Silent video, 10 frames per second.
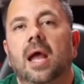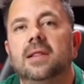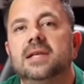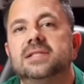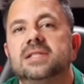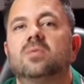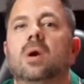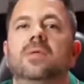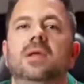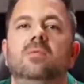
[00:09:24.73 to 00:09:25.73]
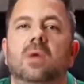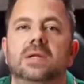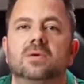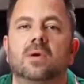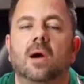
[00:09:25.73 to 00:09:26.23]
And this is where the
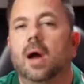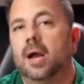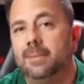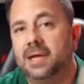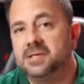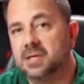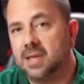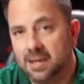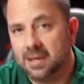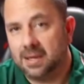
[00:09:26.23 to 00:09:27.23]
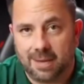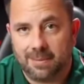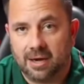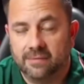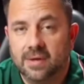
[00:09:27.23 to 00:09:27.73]
rental car automation clowns
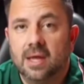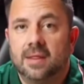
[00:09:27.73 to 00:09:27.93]
came out of.